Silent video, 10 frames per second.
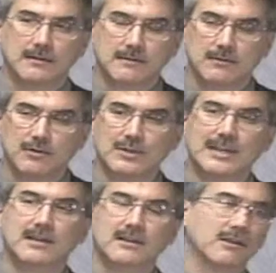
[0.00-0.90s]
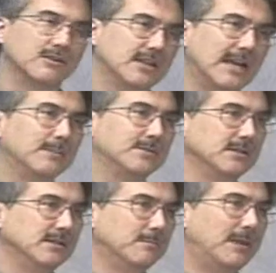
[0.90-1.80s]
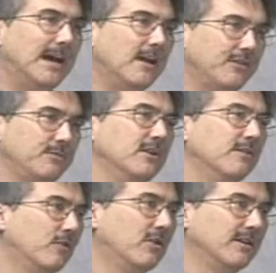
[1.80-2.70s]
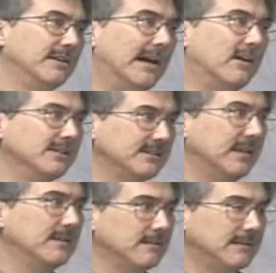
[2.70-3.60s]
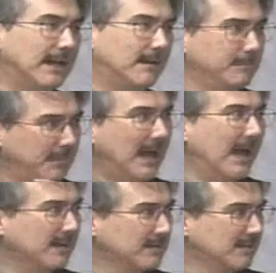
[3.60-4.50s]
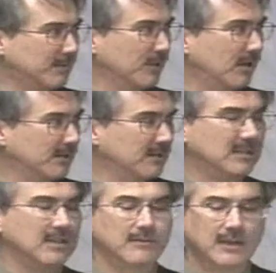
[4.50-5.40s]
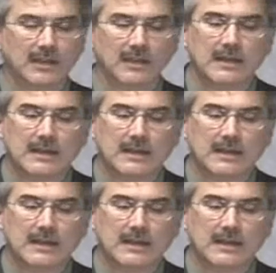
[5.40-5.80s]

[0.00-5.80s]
needed closed captioning to buy a $300 or $400 set-top box to put on your TV.